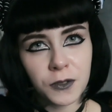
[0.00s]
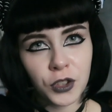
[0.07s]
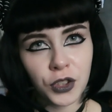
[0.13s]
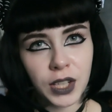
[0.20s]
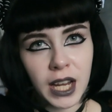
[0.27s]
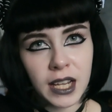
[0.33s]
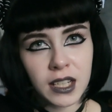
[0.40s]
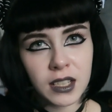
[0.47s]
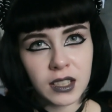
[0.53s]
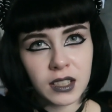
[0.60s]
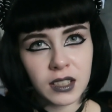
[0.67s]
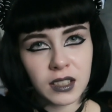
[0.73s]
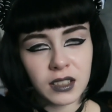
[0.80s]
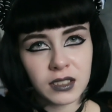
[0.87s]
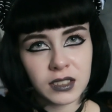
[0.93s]
create
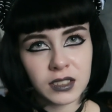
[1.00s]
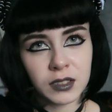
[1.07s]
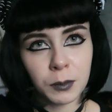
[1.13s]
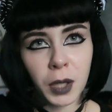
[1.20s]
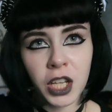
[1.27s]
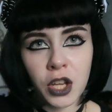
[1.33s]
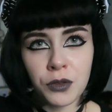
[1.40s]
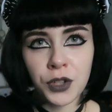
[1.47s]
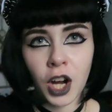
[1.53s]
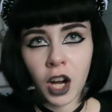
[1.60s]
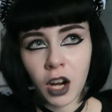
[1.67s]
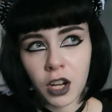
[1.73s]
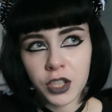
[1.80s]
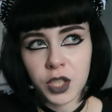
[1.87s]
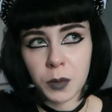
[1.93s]
my own
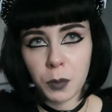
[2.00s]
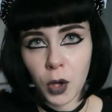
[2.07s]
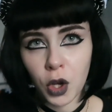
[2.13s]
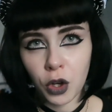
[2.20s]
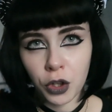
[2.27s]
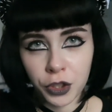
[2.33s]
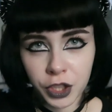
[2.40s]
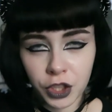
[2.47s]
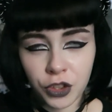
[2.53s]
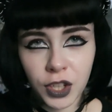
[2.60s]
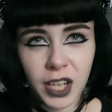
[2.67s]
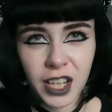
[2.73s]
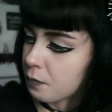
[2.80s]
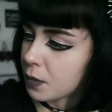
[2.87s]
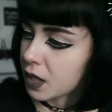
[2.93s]
art to put on
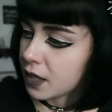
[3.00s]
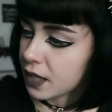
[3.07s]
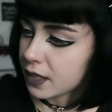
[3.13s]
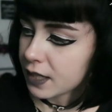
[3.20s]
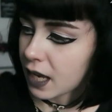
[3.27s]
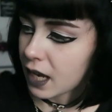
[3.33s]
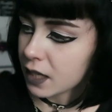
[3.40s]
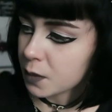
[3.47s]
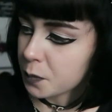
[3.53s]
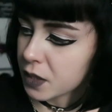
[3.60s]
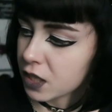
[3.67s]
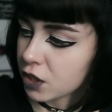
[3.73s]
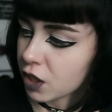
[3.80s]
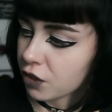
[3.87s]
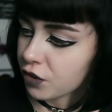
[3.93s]
acrylic. But this has
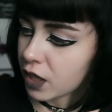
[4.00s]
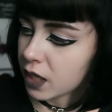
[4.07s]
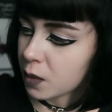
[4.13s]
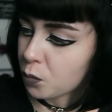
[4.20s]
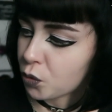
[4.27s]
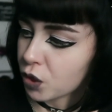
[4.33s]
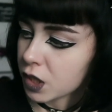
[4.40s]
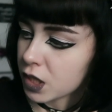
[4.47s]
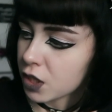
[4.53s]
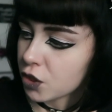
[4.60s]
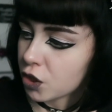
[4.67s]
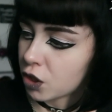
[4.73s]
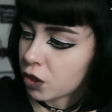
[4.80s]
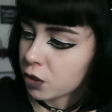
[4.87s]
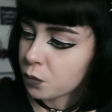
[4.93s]
been directly
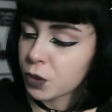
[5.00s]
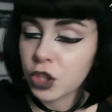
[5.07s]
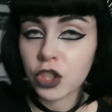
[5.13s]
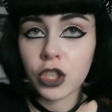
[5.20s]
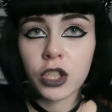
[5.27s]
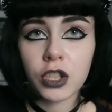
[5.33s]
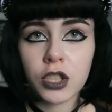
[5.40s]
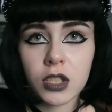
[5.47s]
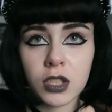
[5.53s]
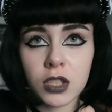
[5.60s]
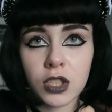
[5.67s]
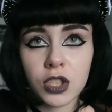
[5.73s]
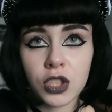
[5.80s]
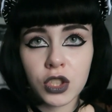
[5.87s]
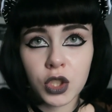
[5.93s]
printed on, which looks
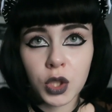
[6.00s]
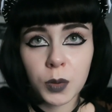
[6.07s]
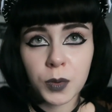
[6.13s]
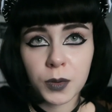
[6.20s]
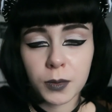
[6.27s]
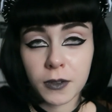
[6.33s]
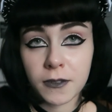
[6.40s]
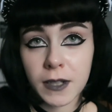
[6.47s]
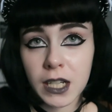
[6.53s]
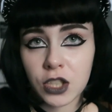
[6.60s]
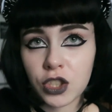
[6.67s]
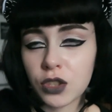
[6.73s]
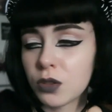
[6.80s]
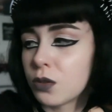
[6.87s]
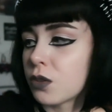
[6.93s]
super
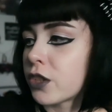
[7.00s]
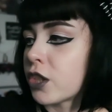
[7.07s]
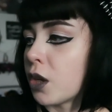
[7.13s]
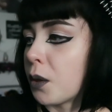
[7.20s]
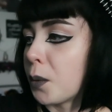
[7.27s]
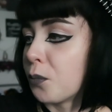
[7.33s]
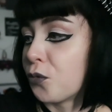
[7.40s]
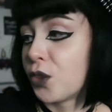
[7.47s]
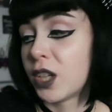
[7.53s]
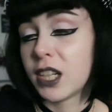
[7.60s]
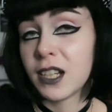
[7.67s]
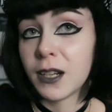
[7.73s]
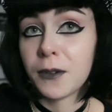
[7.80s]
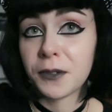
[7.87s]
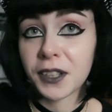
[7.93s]
professional, so I'm
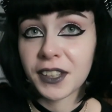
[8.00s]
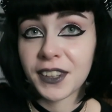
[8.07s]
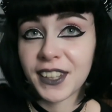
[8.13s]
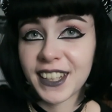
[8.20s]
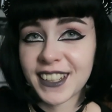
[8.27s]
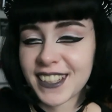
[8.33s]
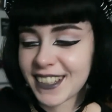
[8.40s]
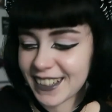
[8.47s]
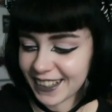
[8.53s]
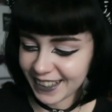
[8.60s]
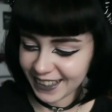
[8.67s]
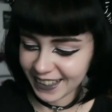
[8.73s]
really loving this.